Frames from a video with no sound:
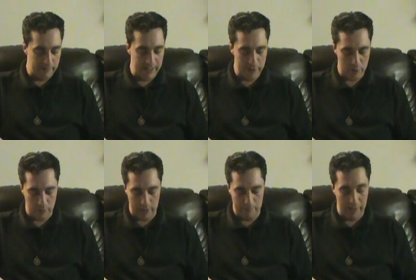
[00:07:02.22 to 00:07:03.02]
of
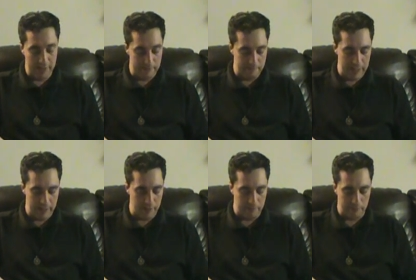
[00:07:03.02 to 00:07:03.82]
history and made to fit
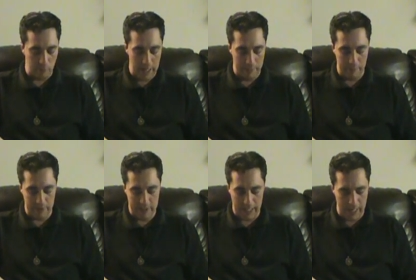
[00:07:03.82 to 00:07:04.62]
into the frame of
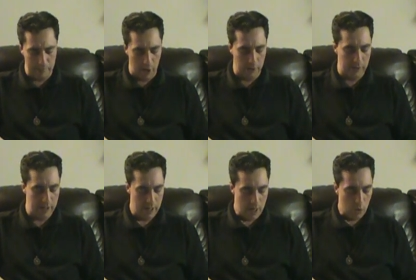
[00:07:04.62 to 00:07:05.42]
the
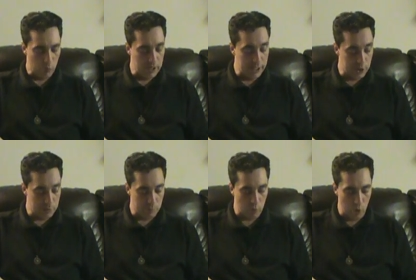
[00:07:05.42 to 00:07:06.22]
time-honored
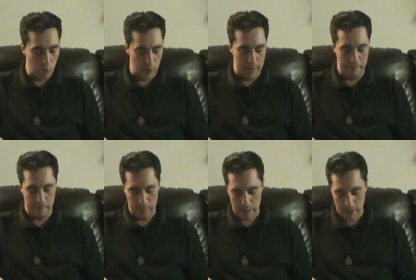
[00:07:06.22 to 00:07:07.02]
religious program.
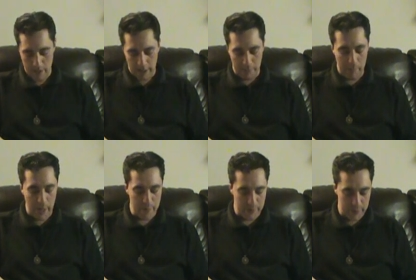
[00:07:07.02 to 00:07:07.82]

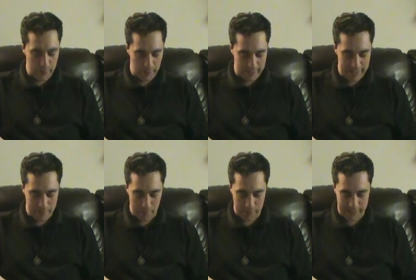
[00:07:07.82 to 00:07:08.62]
Compare the two
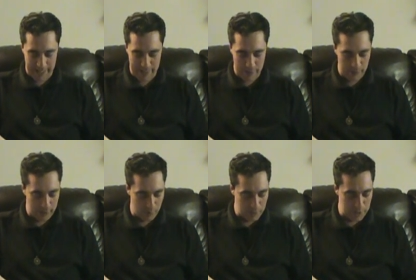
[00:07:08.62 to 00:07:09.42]
redeemers, the Hindu and
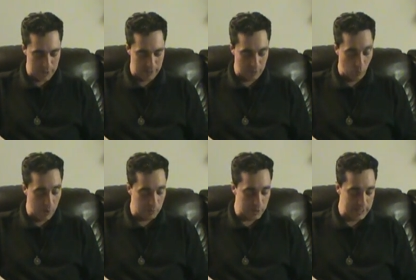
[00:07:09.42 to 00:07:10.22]
the Christian, the
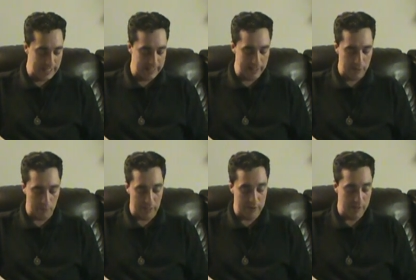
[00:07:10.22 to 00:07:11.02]
one preceding the other
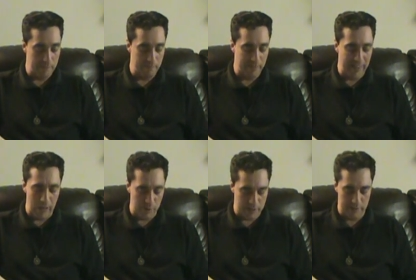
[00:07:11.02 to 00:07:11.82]
by some
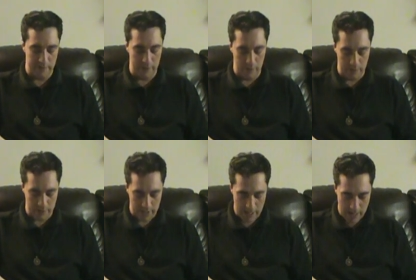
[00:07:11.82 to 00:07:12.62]
thousands of years.